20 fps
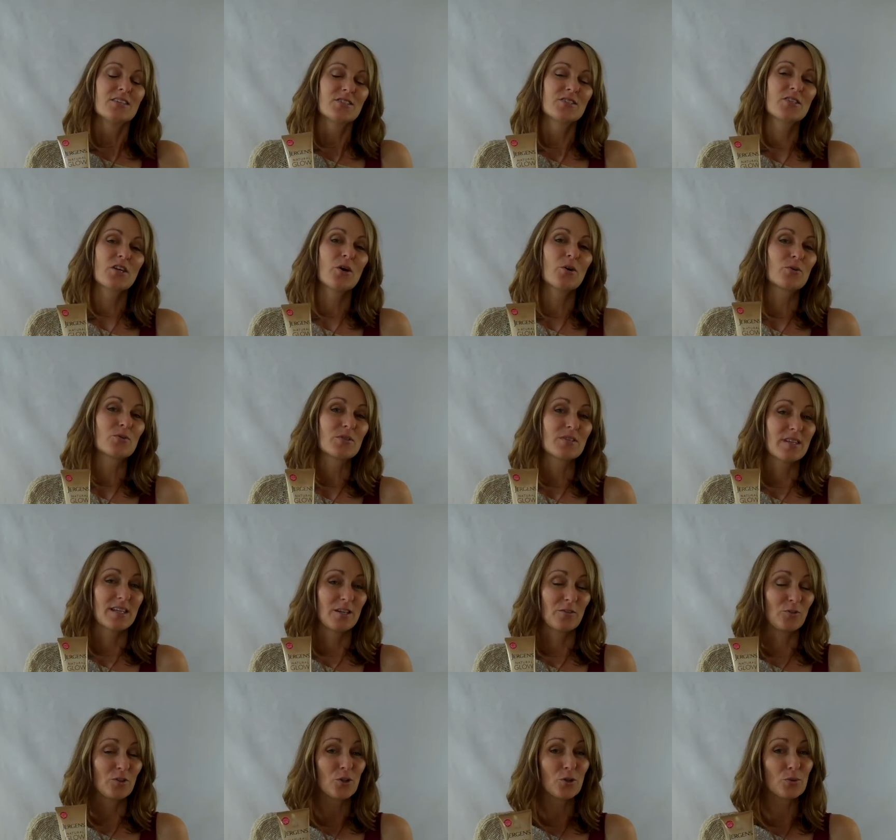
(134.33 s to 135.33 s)
So
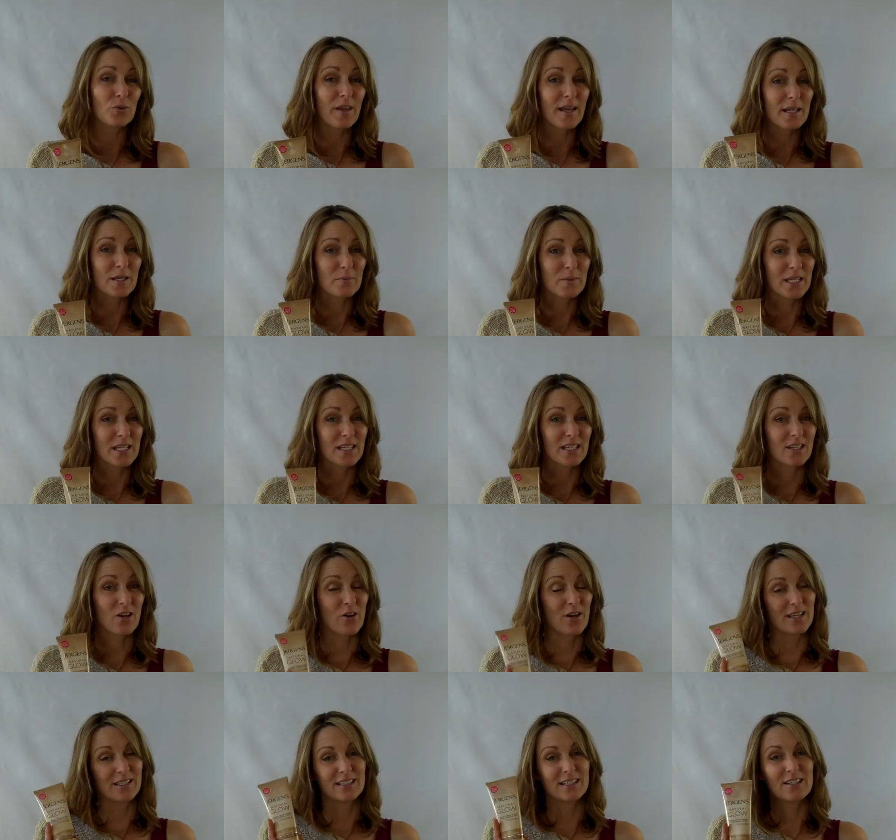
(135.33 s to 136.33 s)
if you're like me, go
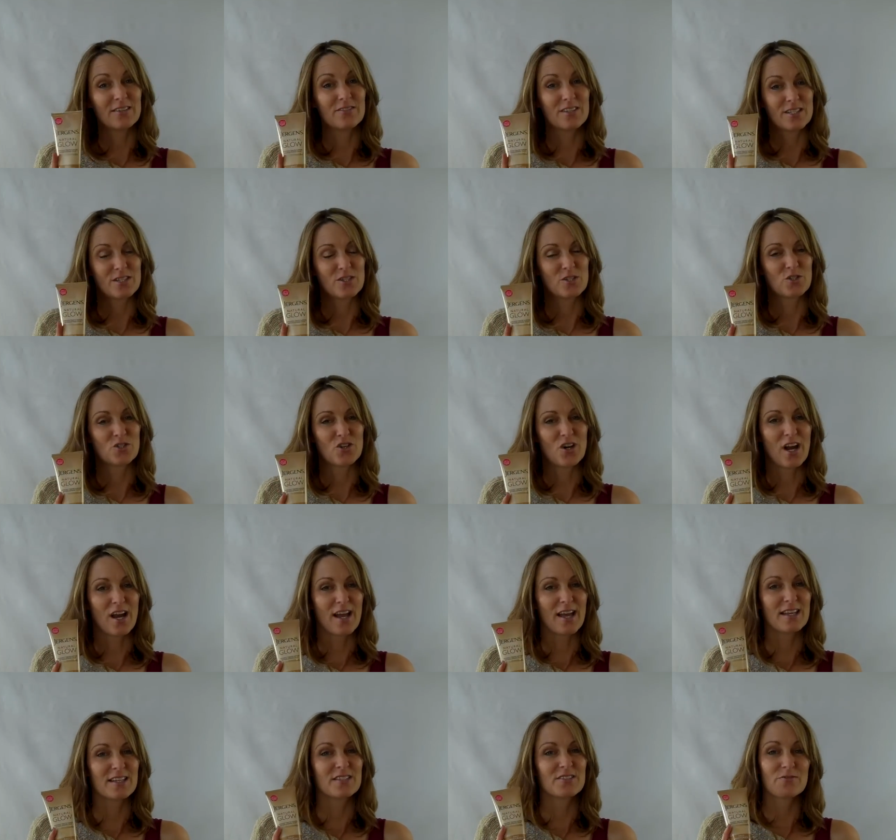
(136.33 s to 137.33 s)
ahead and give this a
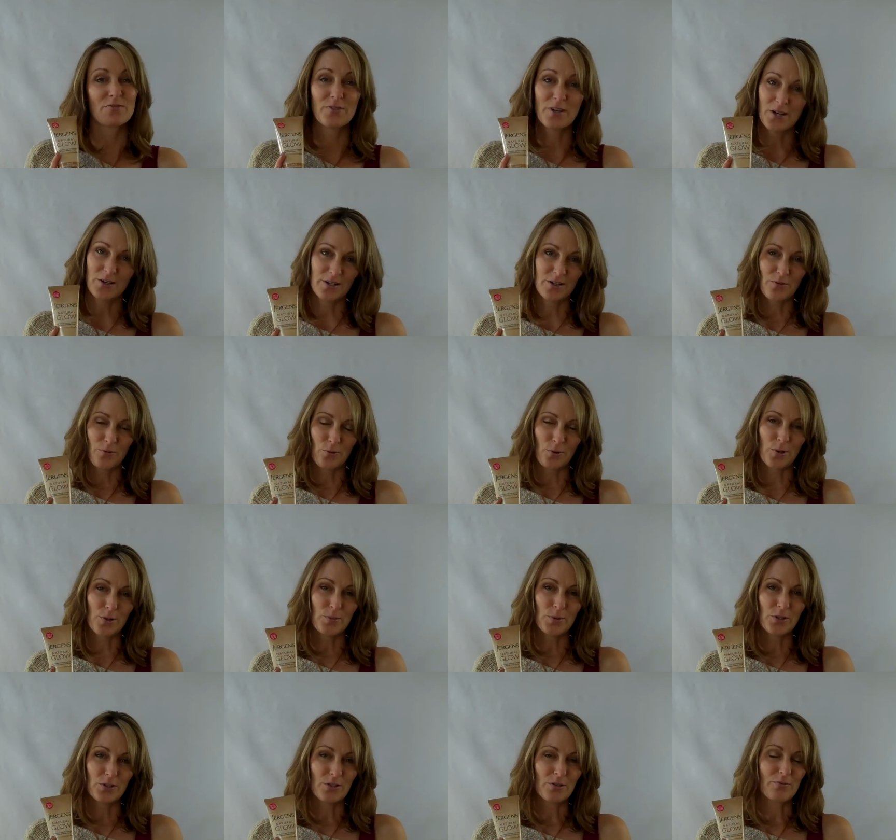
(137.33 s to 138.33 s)
try. It's very
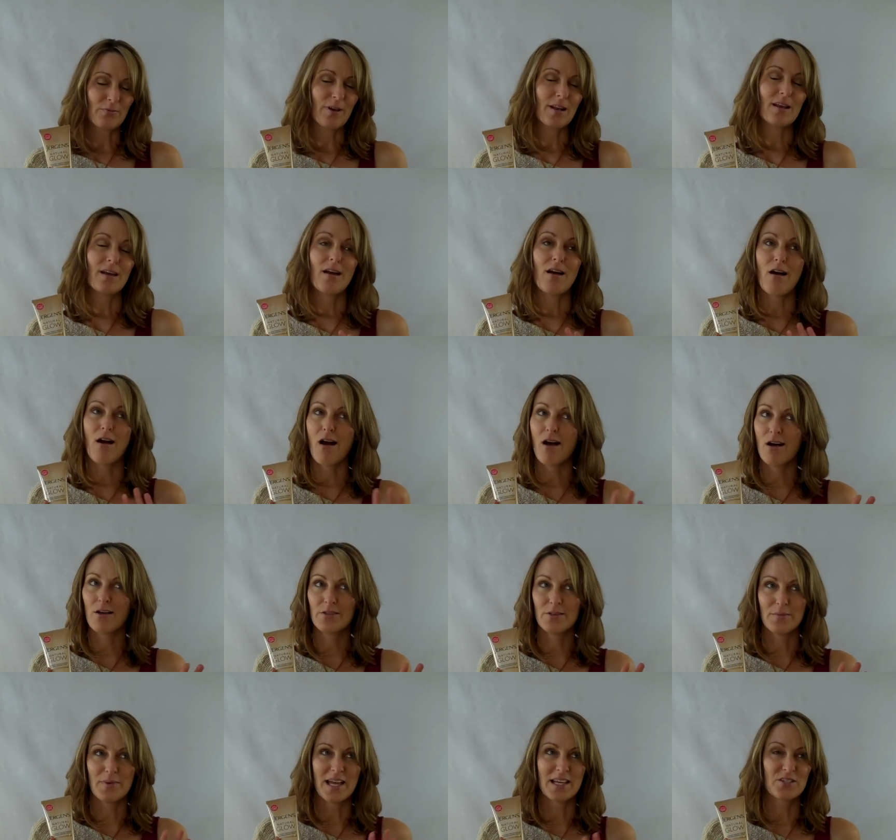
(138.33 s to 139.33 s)
affordable. You can find it at
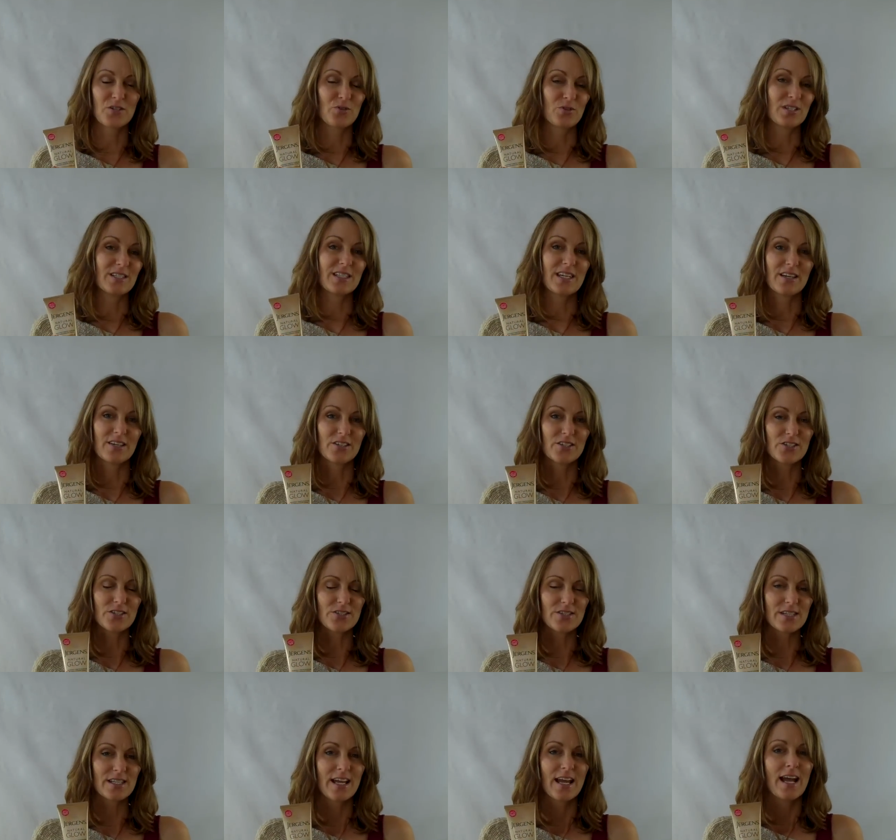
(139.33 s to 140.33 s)
all the mass
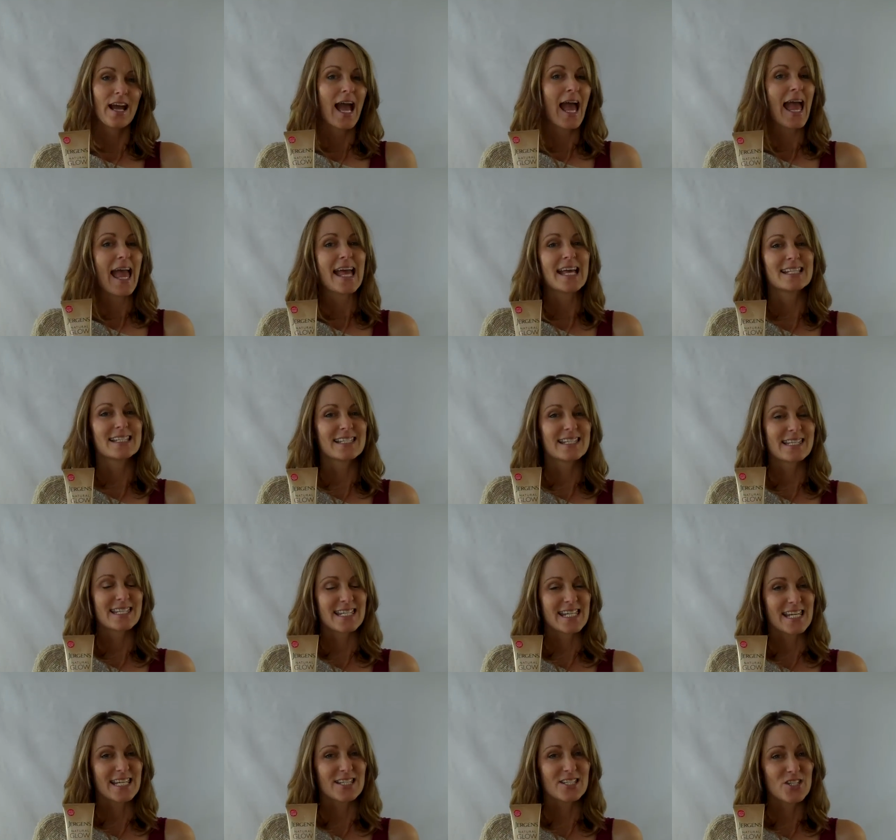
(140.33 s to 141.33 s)
retailers. And
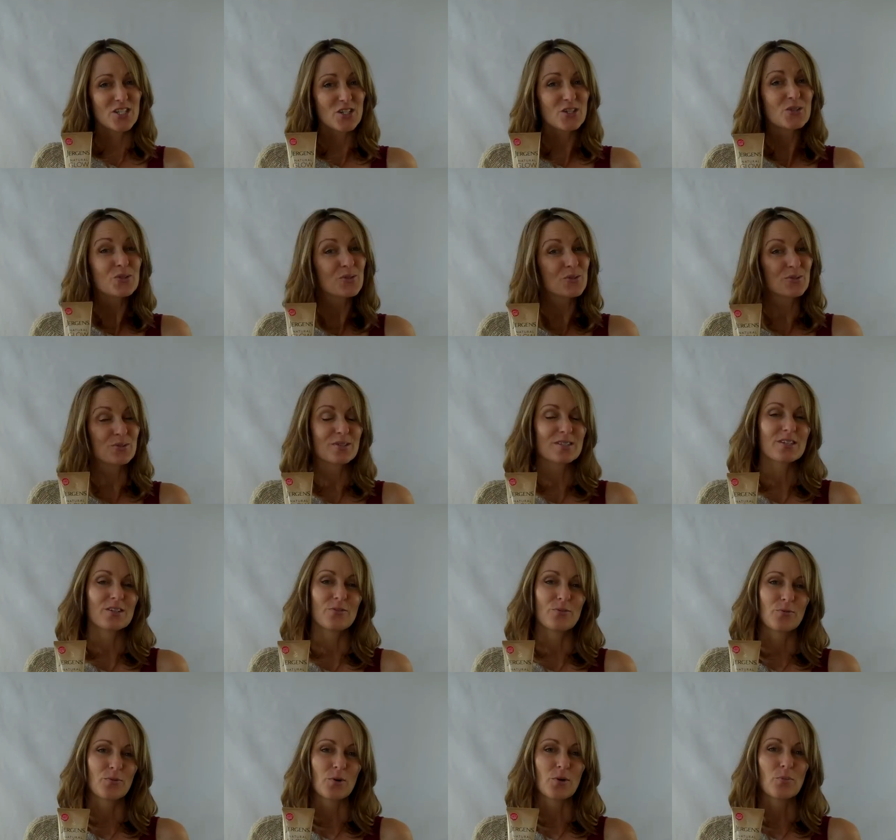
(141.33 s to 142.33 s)
stay tuned
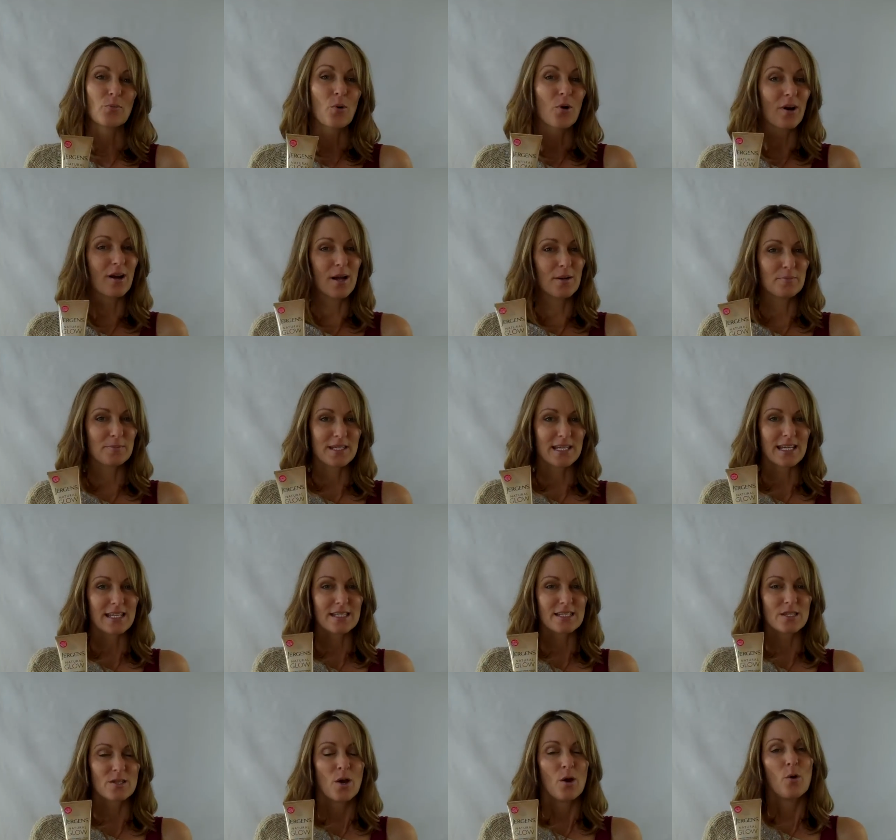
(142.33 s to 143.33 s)
for more
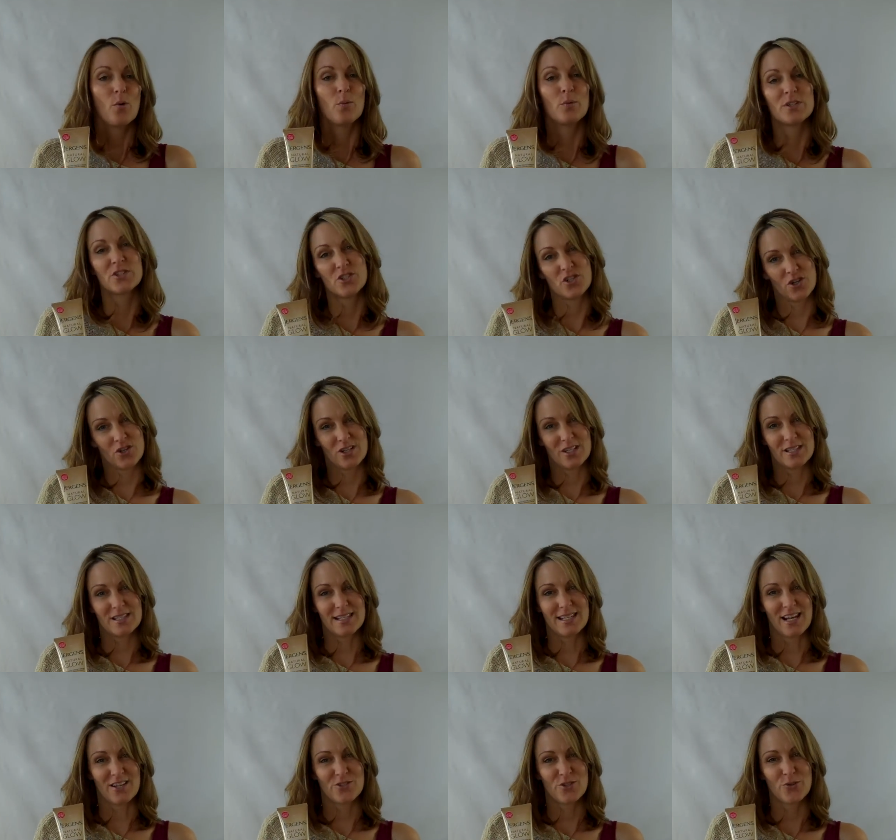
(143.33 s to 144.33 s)
updates with
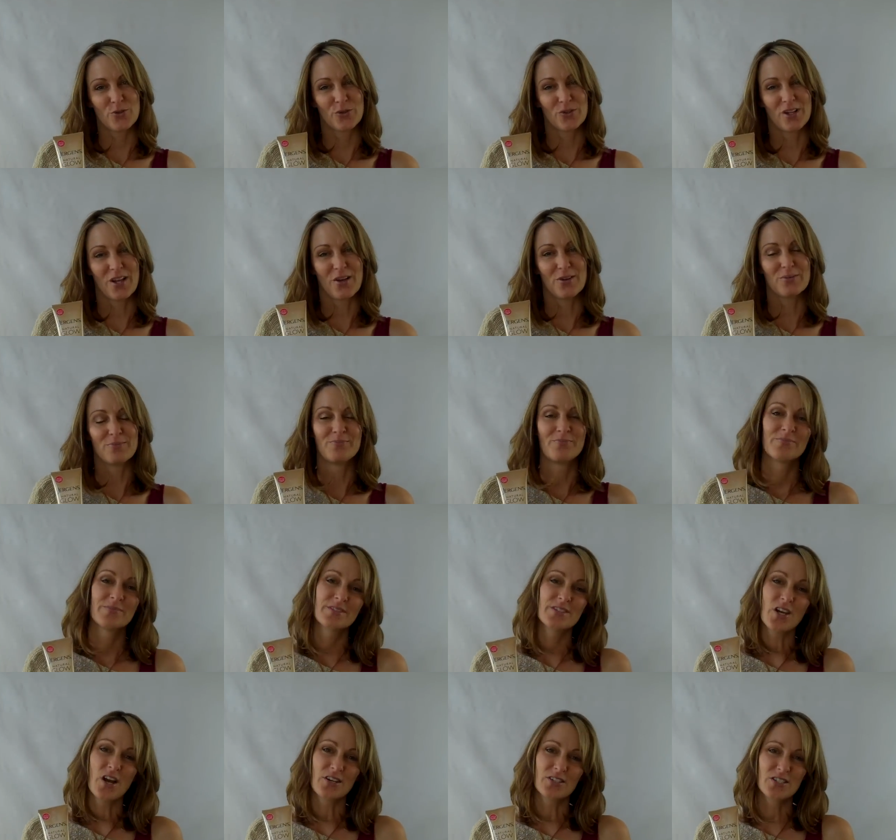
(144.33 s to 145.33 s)
Jergens Natural Glow.
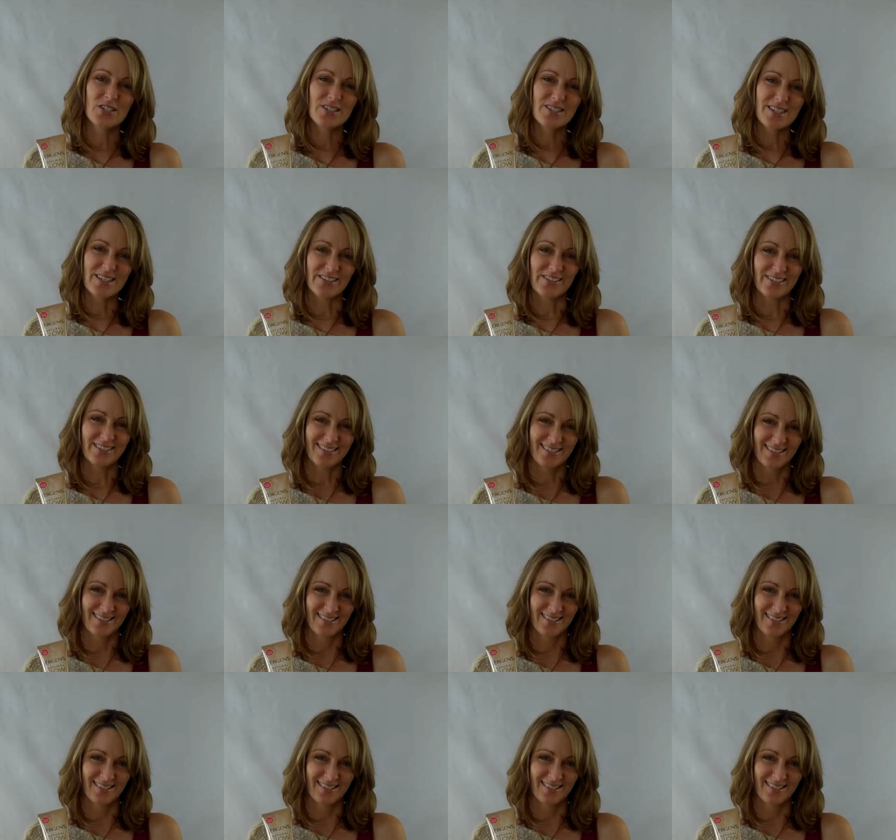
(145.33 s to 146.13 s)
Talk to you soon.